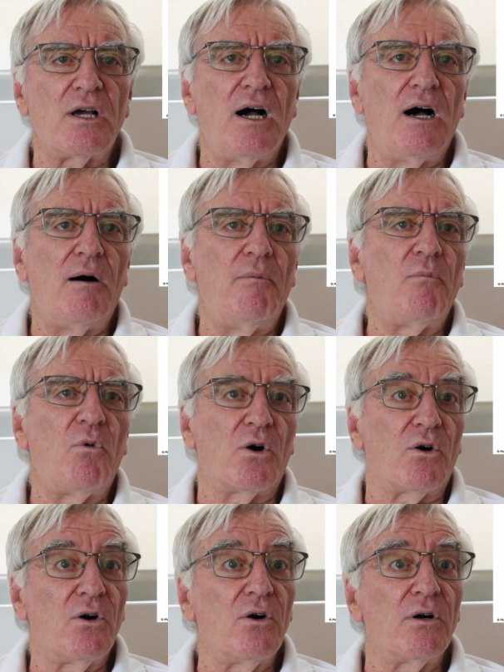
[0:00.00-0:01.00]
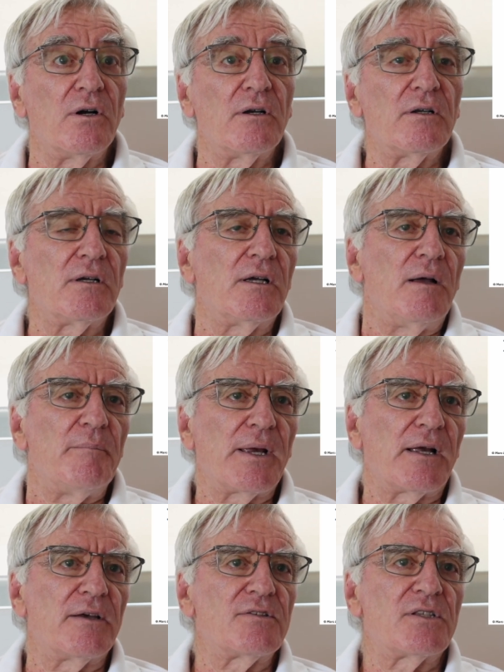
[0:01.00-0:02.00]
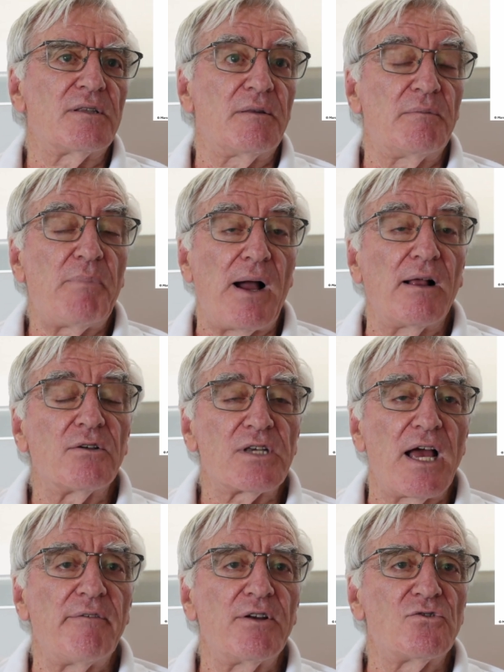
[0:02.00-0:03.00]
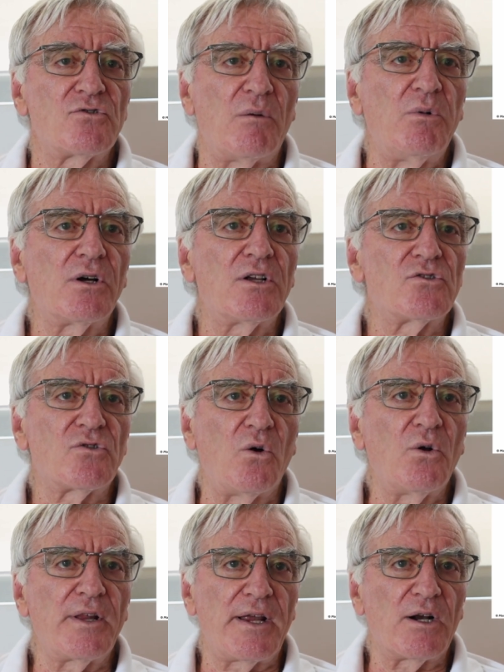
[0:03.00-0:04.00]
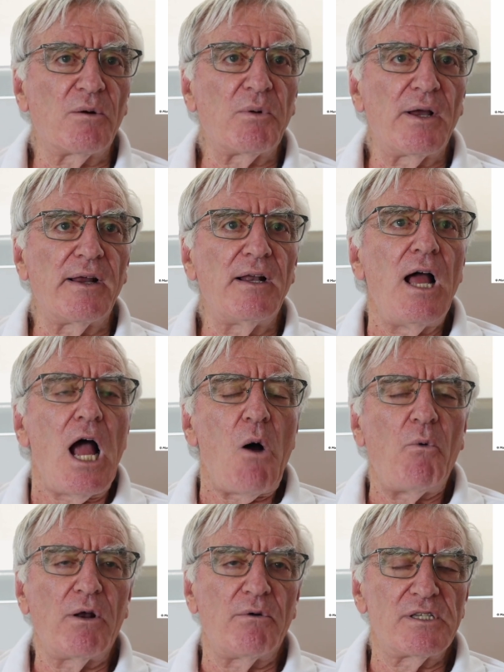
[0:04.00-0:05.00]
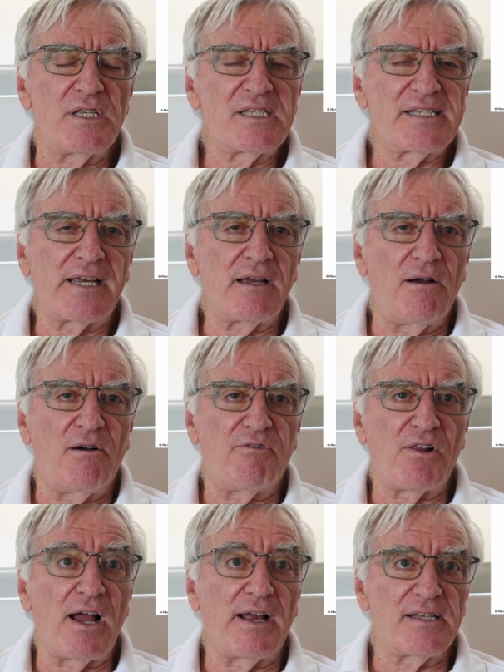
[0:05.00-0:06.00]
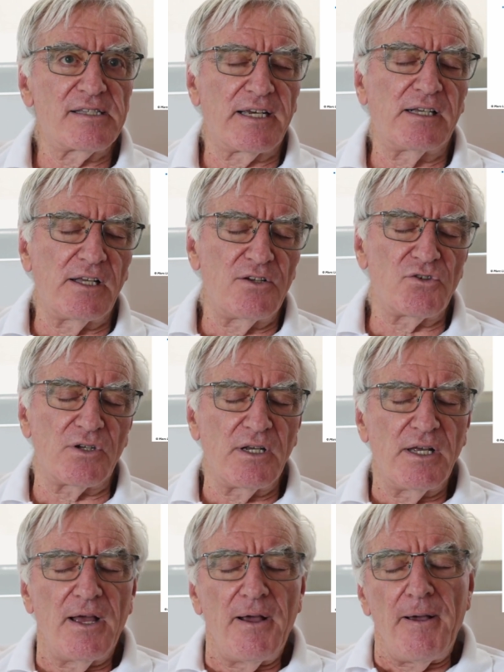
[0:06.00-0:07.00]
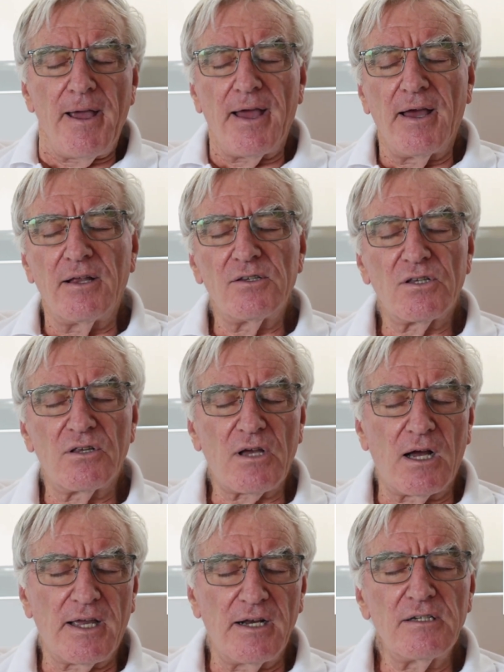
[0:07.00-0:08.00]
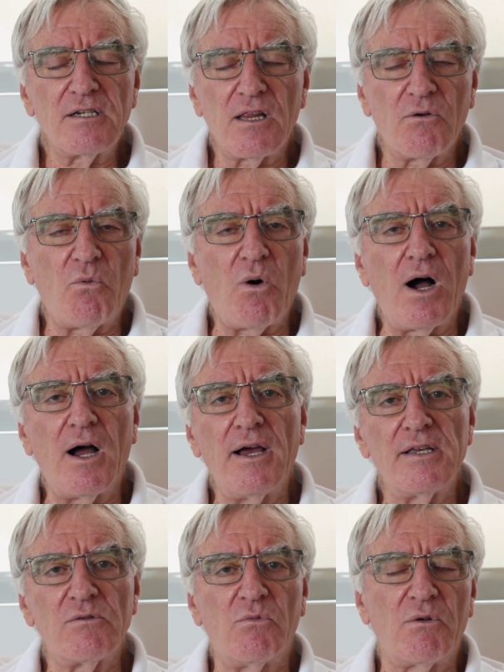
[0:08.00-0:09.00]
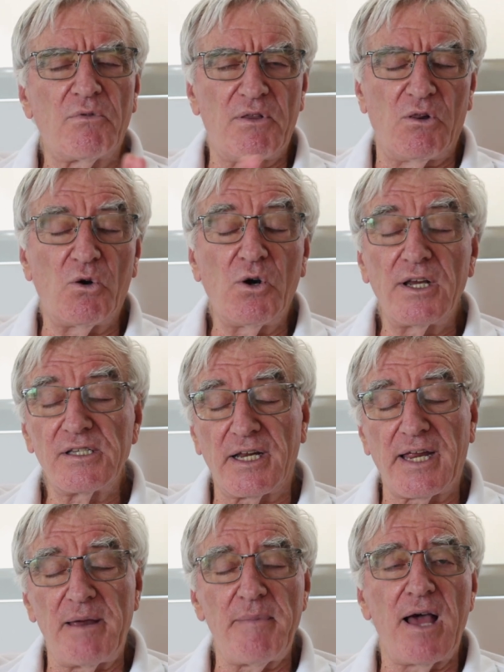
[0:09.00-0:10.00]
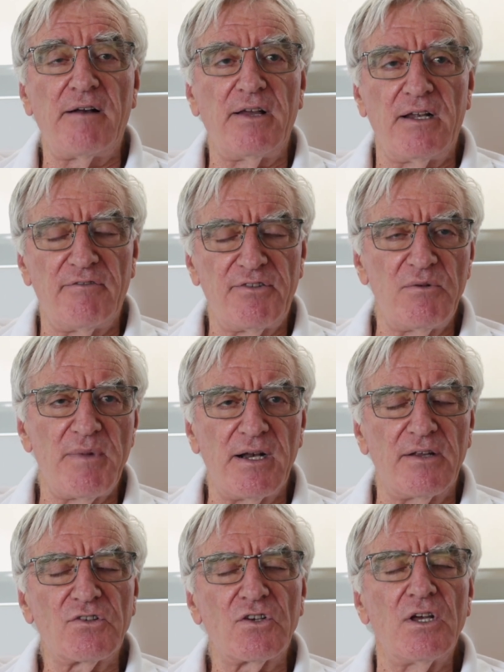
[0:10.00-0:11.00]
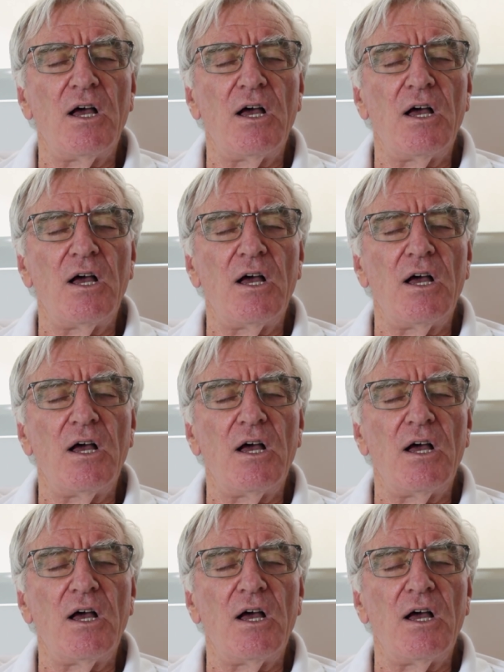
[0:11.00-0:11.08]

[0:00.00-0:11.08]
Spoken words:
were earned because pilots are having trouble controlling the airplane when it was flying on single engine. And so I'll get into the whys and what the learnings that came out of it in a few minutes.